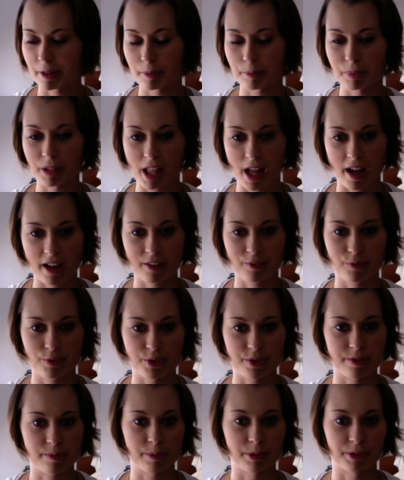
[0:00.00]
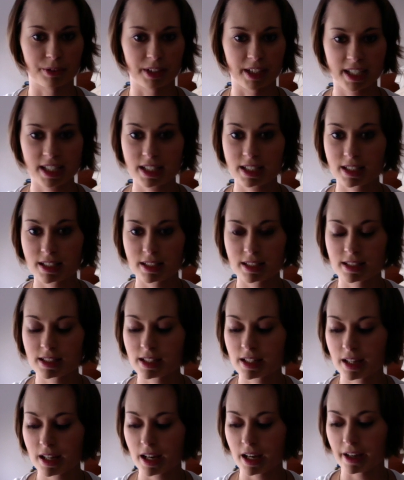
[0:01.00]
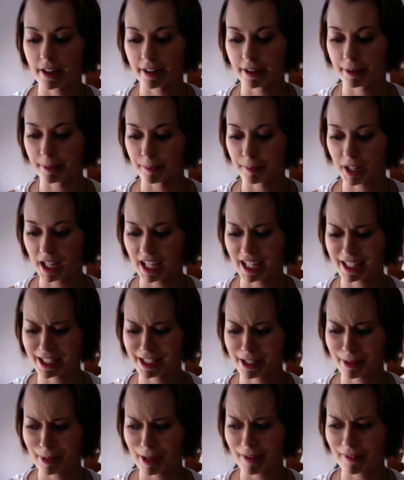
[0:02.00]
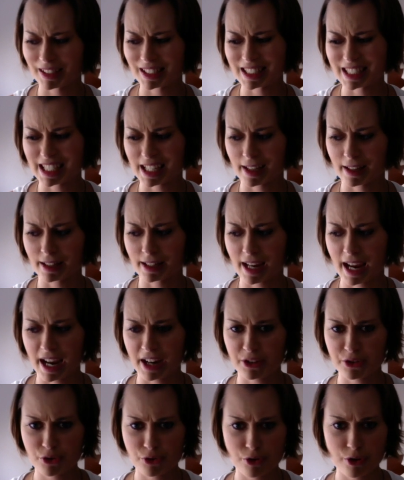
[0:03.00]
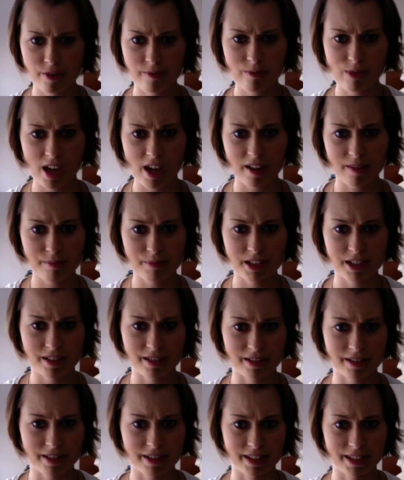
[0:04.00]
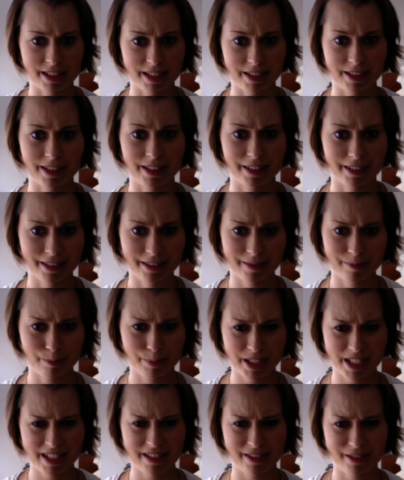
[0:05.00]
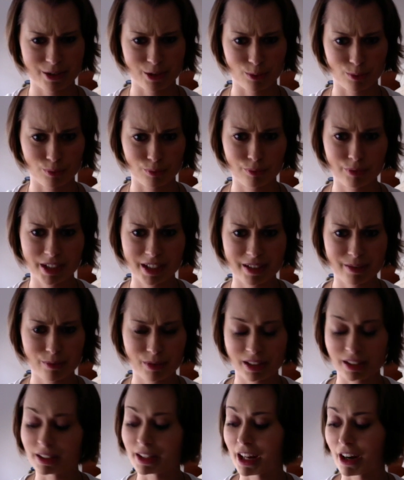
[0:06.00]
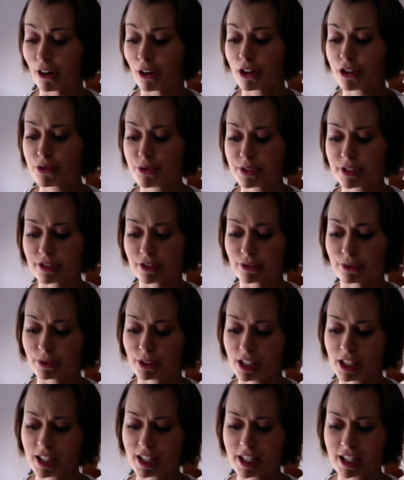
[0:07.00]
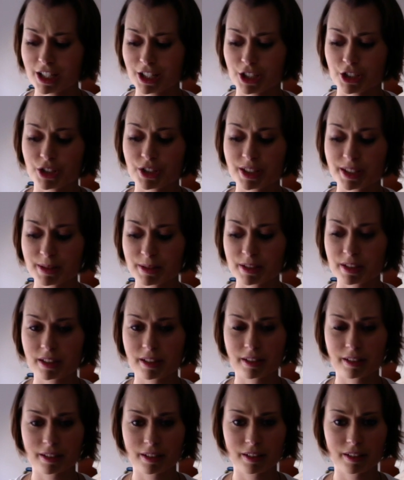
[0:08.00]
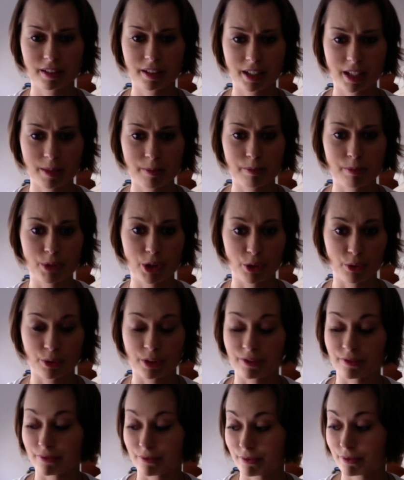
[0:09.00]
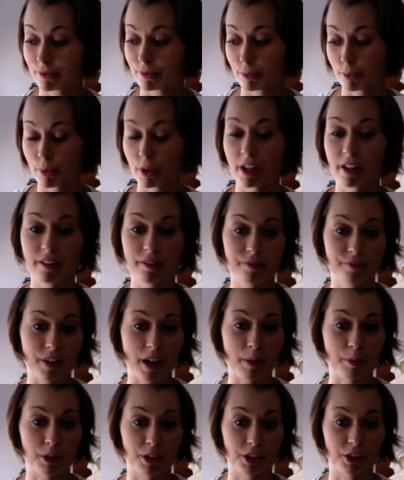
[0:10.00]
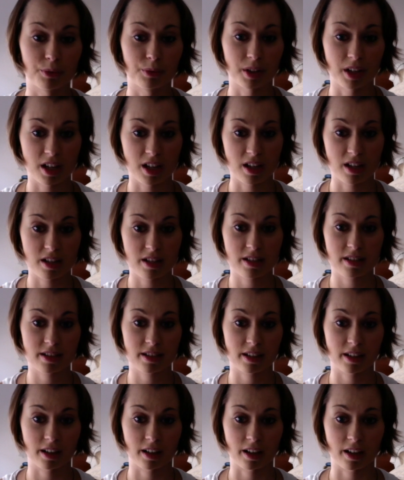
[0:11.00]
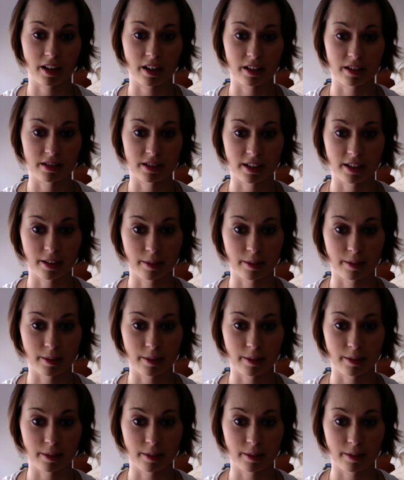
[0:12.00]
black fusible knit. I ended up having to get extra of that because the pieces are really, really narrow, so just keep note of what fabric you need and